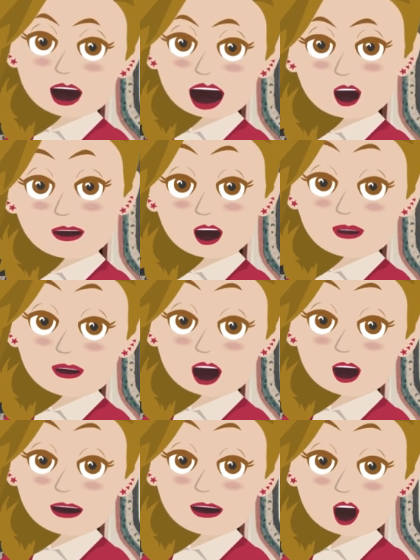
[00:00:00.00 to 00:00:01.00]
all of the
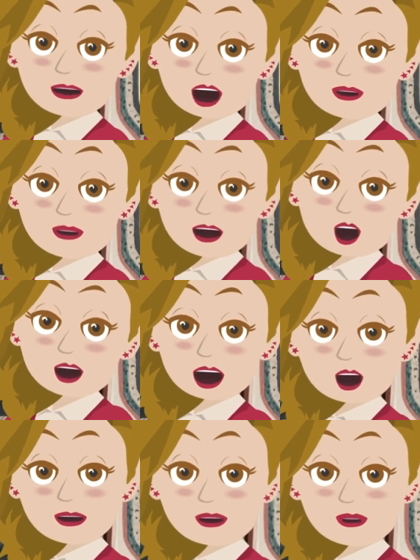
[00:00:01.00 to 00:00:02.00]
pieces of what you are
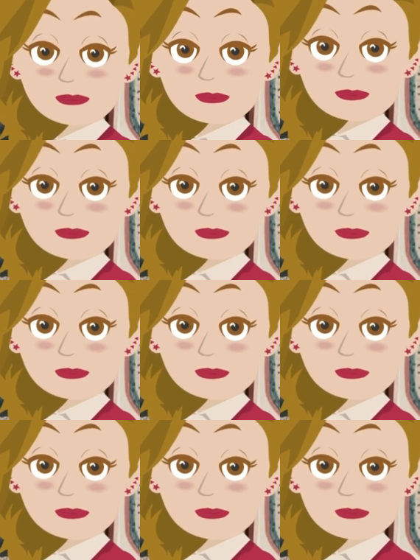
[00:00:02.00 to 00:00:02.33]
wanting.